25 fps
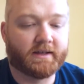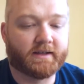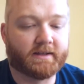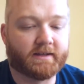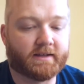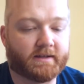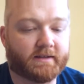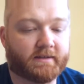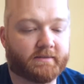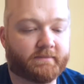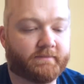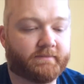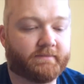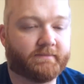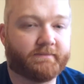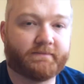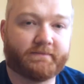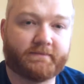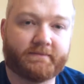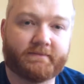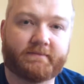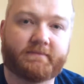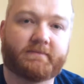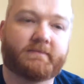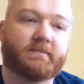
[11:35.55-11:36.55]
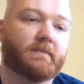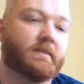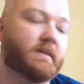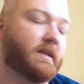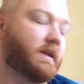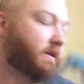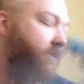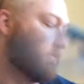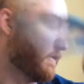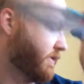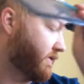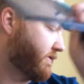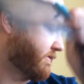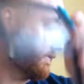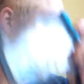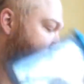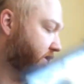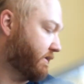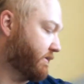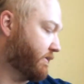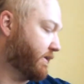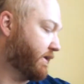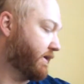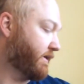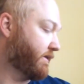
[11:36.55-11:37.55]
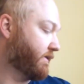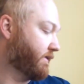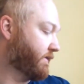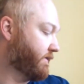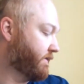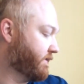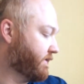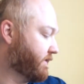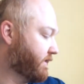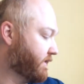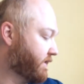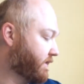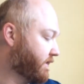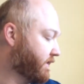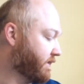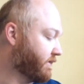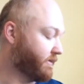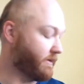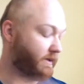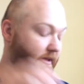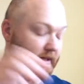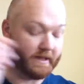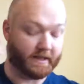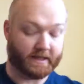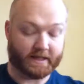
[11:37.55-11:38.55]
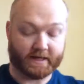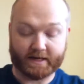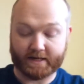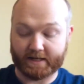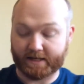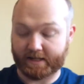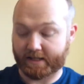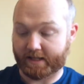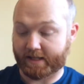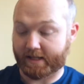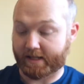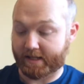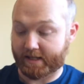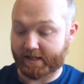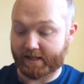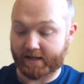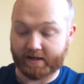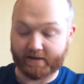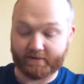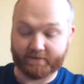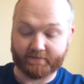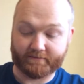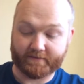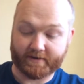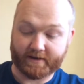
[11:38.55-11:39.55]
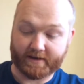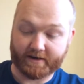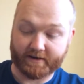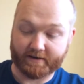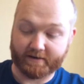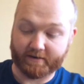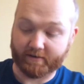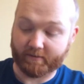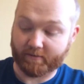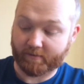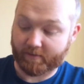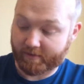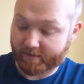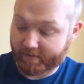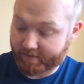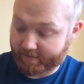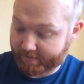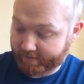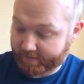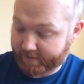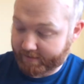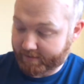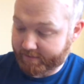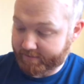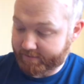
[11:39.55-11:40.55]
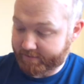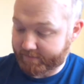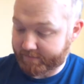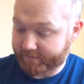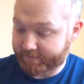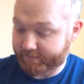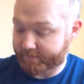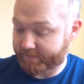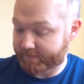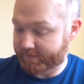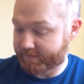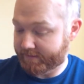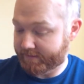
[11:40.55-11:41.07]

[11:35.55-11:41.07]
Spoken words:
It works really well. I really like it a lot. I've had it underwater a lot too.